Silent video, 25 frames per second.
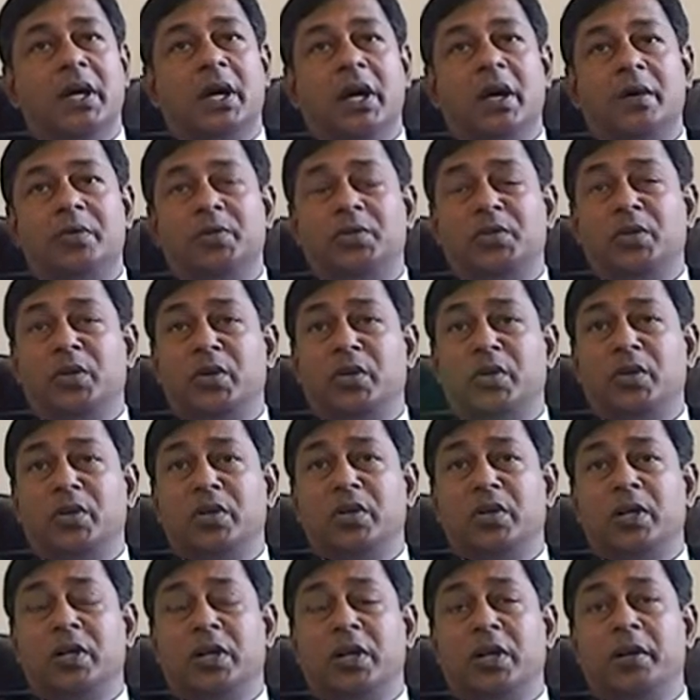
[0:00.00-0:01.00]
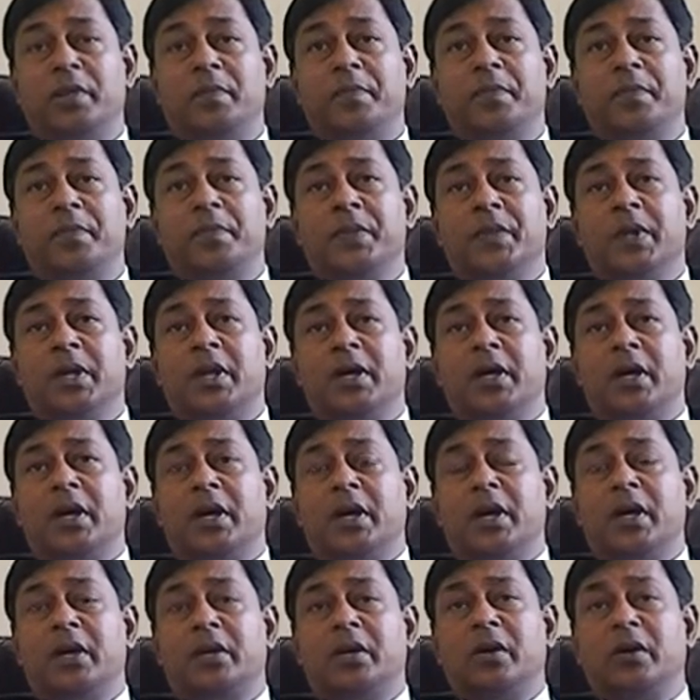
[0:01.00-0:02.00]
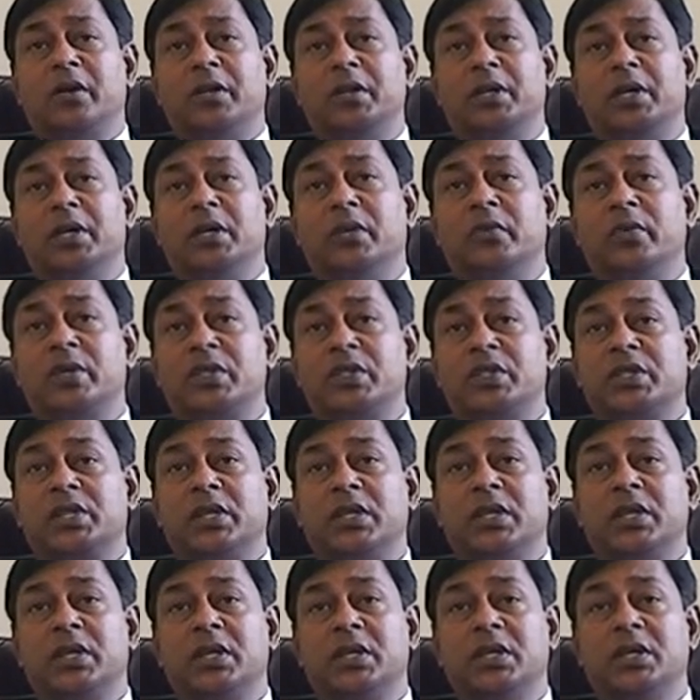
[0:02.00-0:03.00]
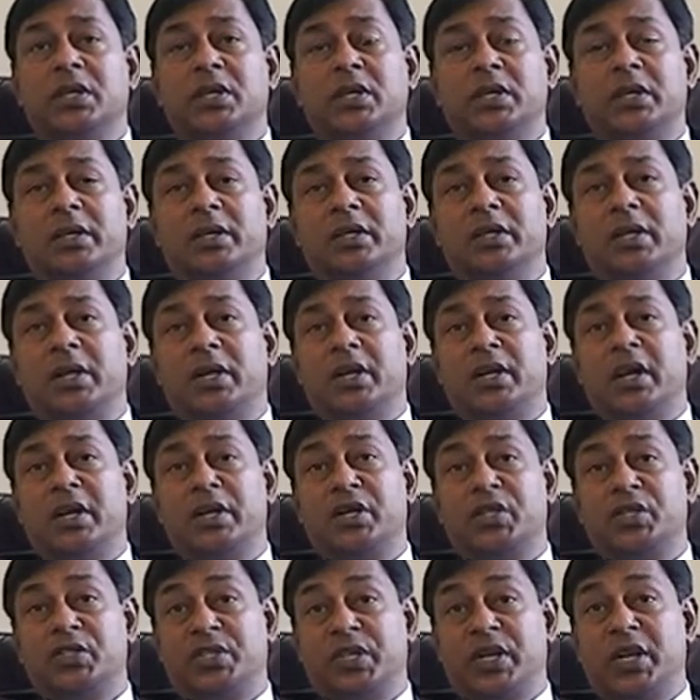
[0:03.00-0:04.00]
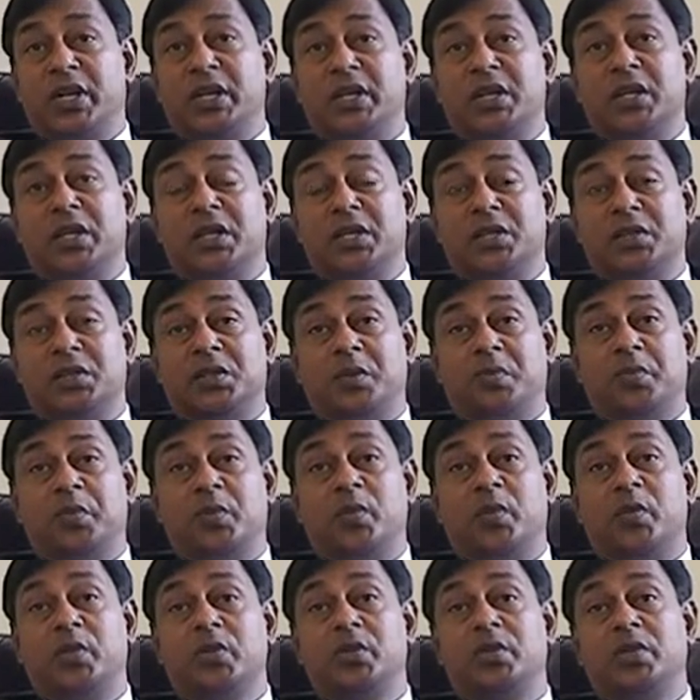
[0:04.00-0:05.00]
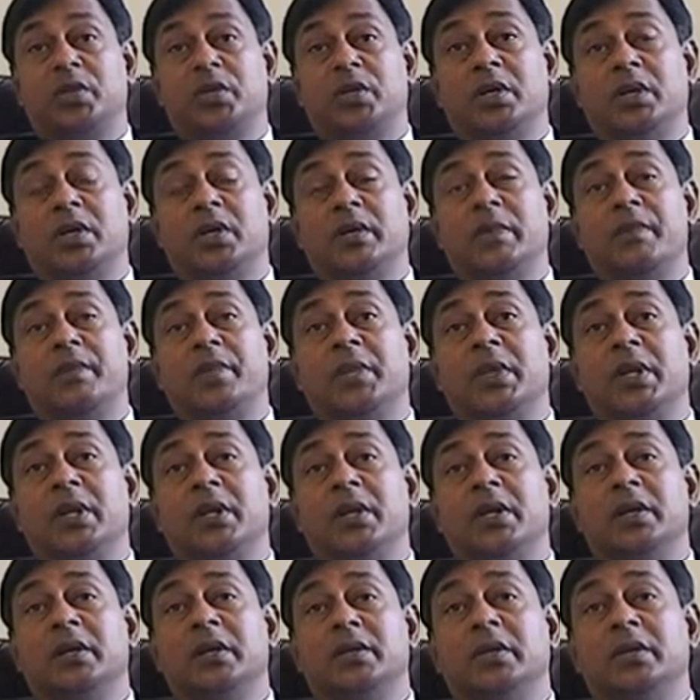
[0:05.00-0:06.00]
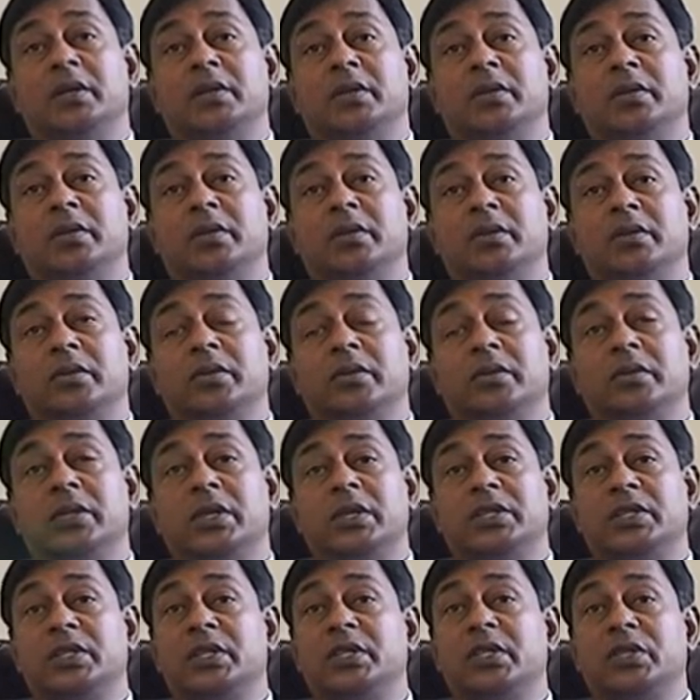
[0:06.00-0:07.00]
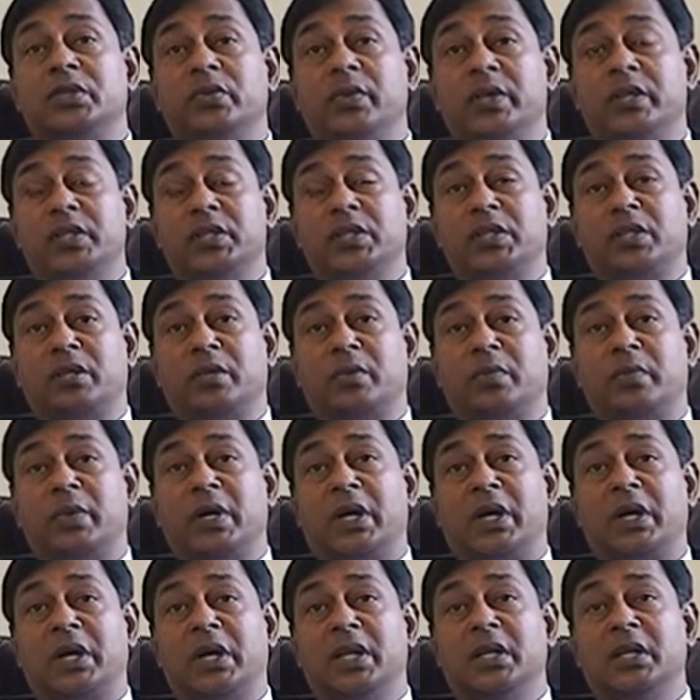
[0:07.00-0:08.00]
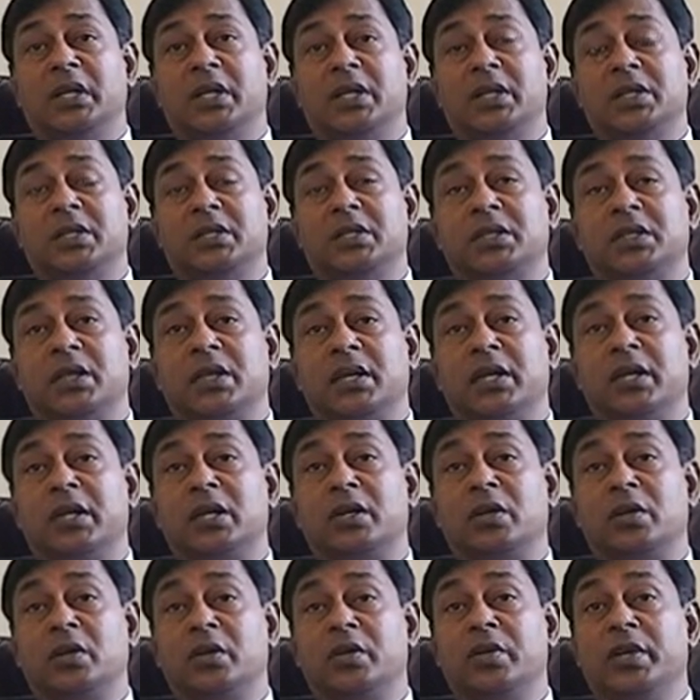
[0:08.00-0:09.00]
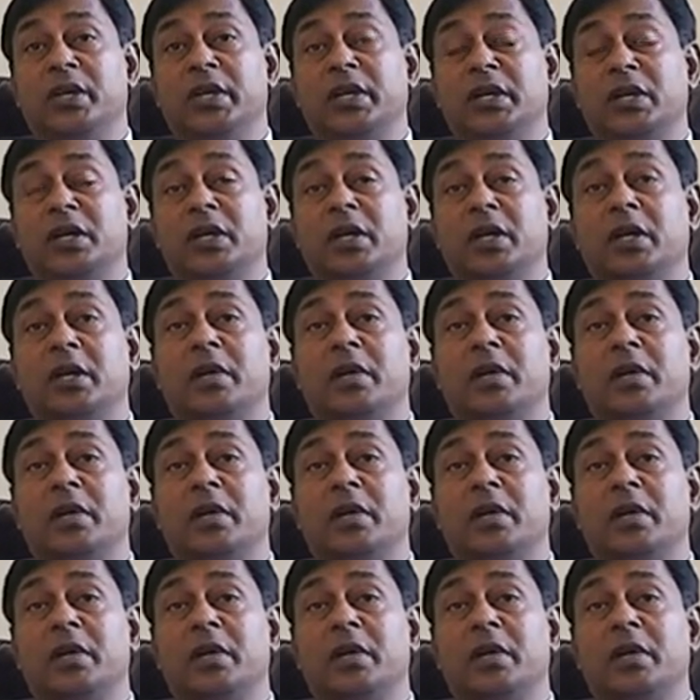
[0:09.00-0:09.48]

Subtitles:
have shown continuously their understanding and support to the situation of Bangladesh, including